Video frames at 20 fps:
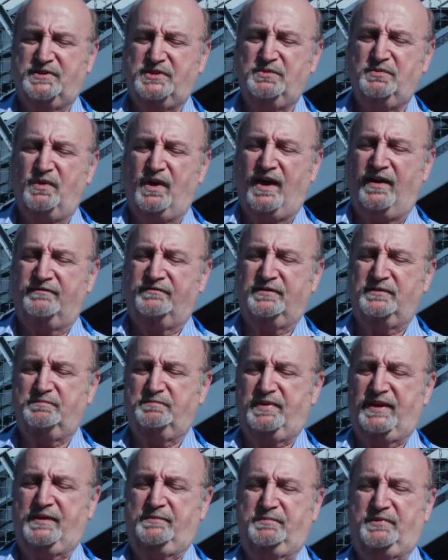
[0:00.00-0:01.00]
Too often
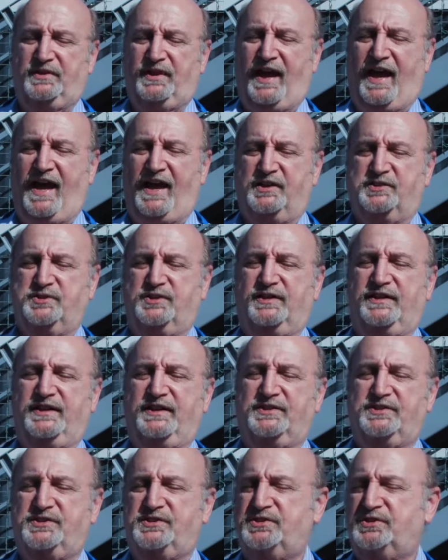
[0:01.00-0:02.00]
people actually
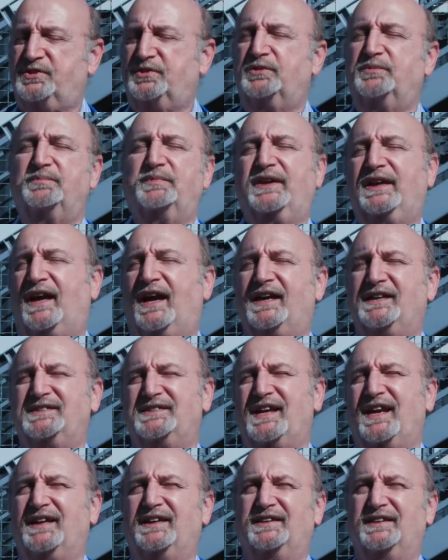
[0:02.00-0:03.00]
assume the
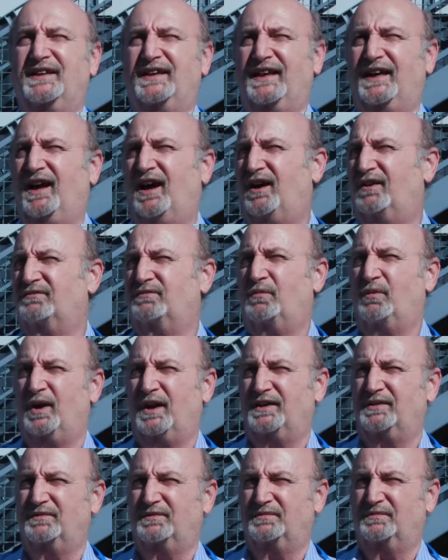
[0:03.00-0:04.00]
identity of
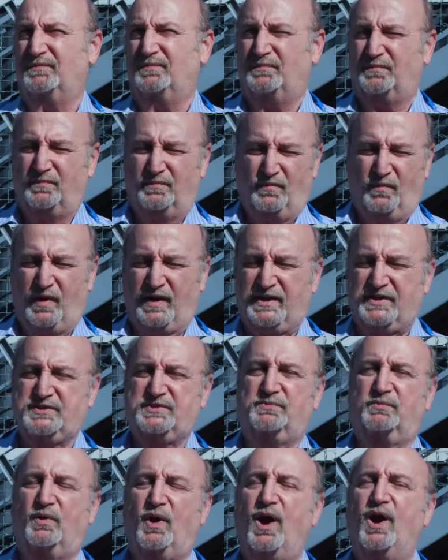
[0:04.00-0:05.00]
what
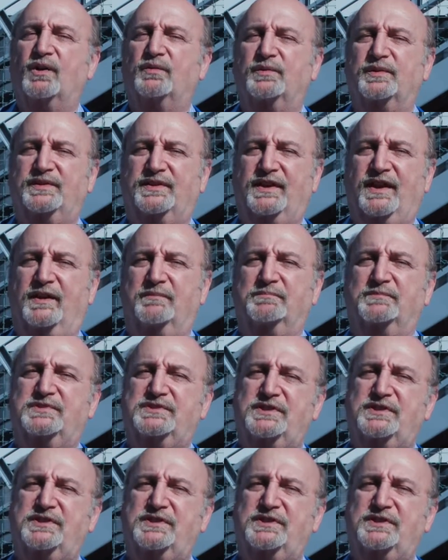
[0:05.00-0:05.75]
is wrong with them.